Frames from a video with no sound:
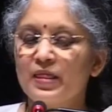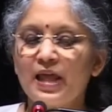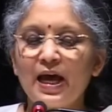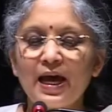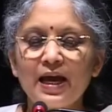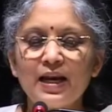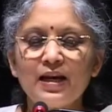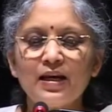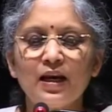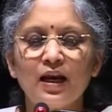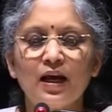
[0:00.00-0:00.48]

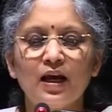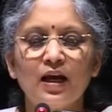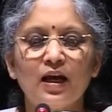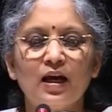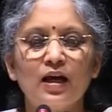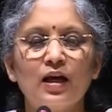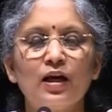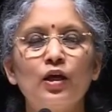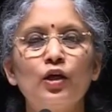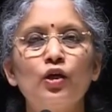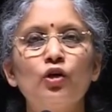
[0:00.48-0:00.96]
Then
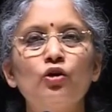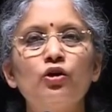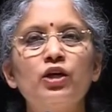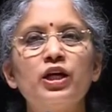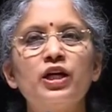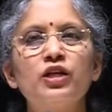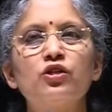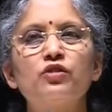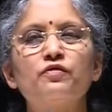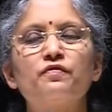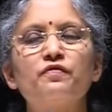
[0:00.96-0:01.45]
you
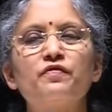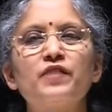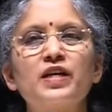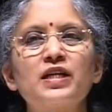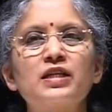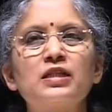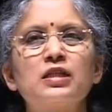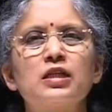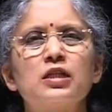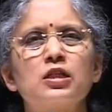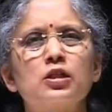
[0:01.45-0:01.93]
need to
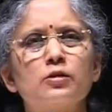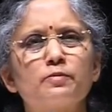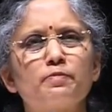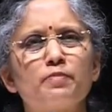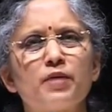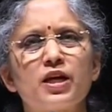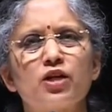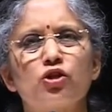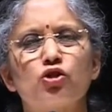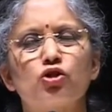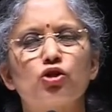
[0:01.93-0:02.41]
fix a
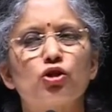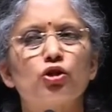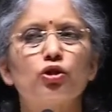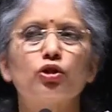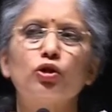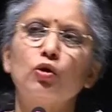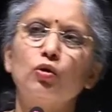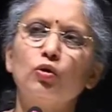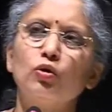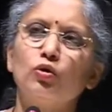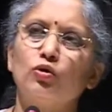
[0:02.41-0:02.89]

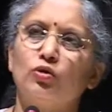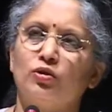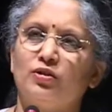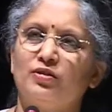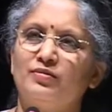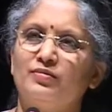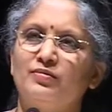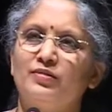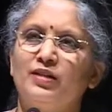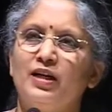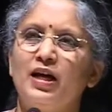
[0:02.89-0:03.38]
spiritual
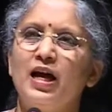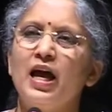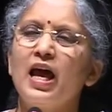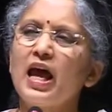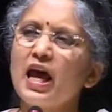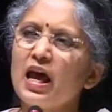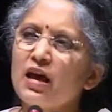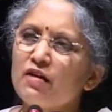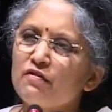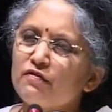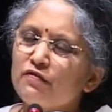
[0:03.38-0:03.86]
goal.
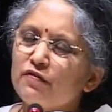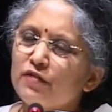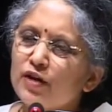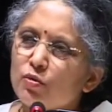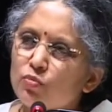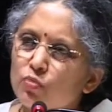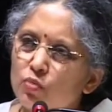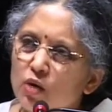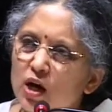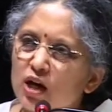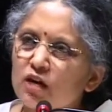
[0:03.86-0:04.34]

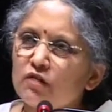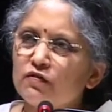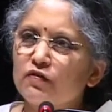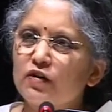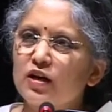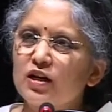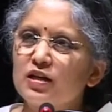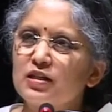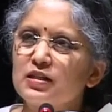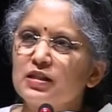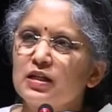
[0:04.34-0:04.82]
Every one
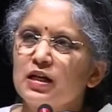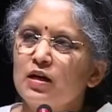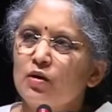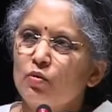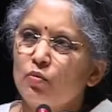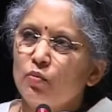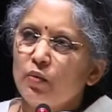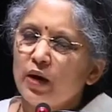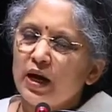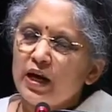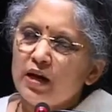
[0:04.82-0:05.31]
of us,
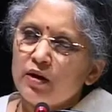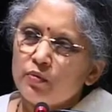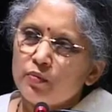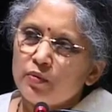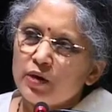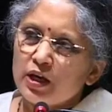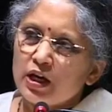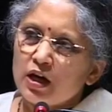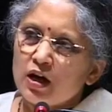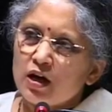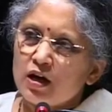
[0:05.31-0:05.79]

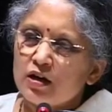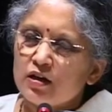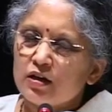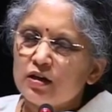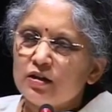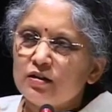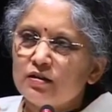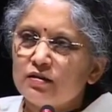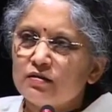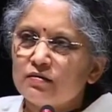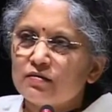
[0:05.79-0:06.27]
when we are
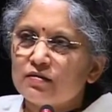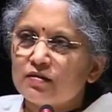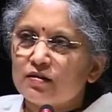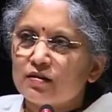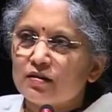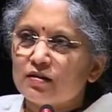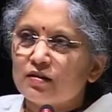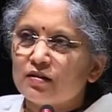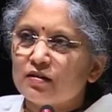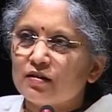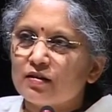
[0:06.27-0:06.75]
in
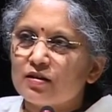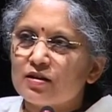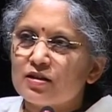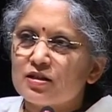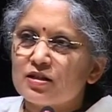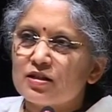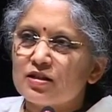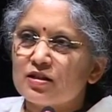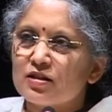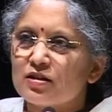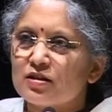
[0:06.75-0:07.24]

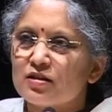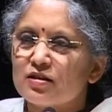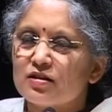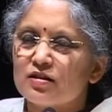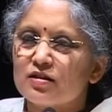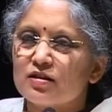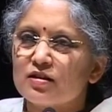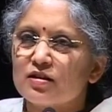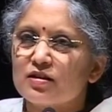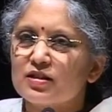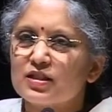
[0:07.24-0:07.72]

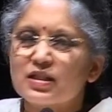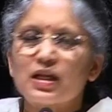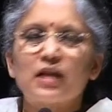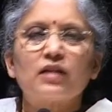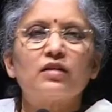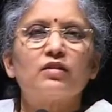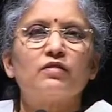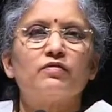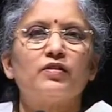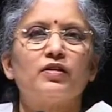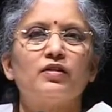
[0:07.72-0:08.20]

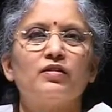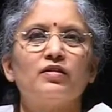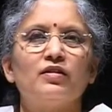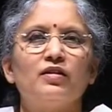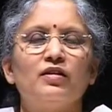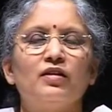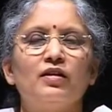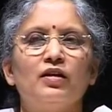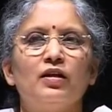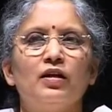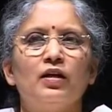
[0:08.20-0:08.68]
sattva,
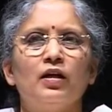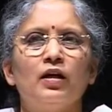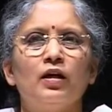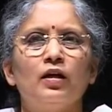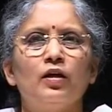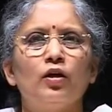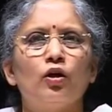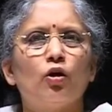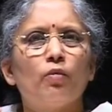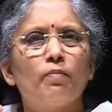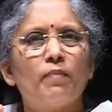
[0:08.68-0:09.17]

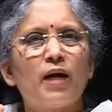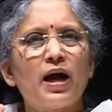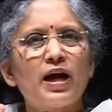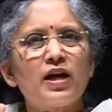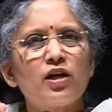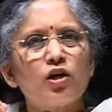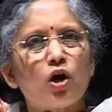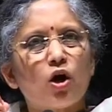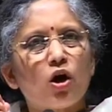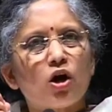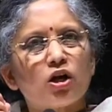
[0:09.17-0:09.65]
your
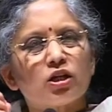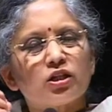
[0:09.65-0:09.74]
mind